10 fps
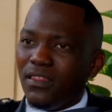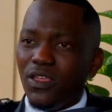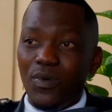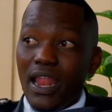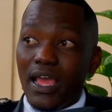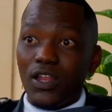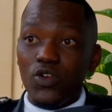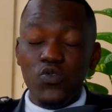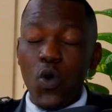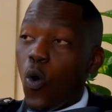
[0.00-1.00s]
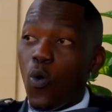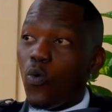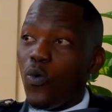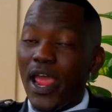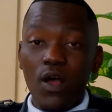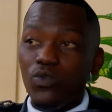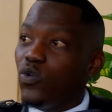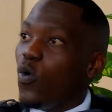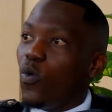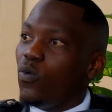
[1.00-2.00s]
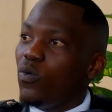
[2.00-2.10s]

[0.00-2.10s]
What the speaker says: They were like, no, hell no.